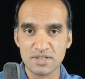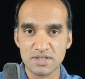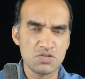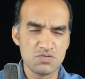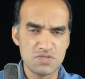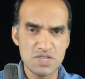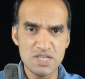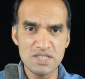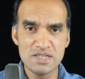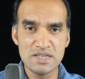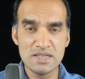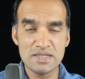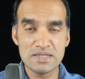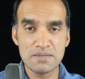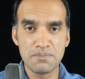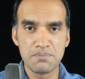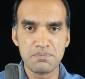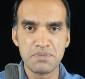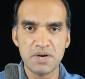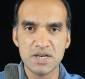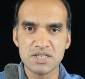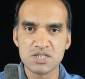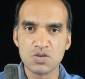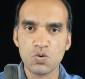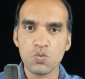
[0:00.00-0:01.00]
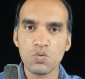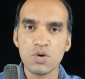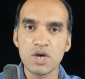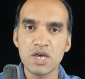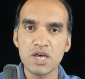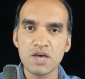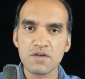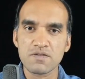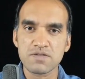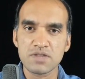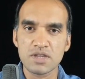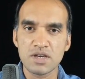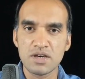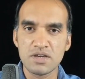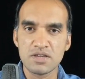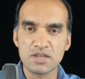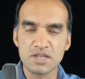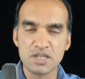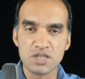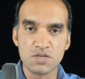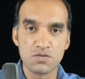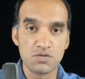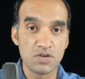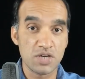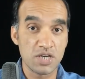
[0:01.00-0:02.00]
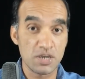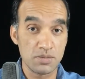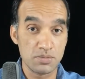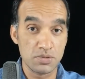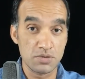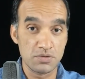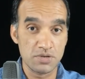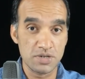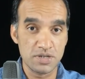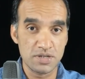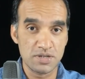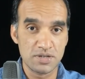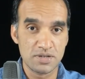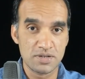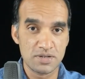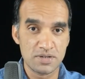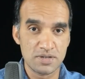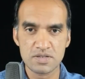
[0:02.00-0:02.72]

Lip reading: So this is a better way of learning the vocabulary.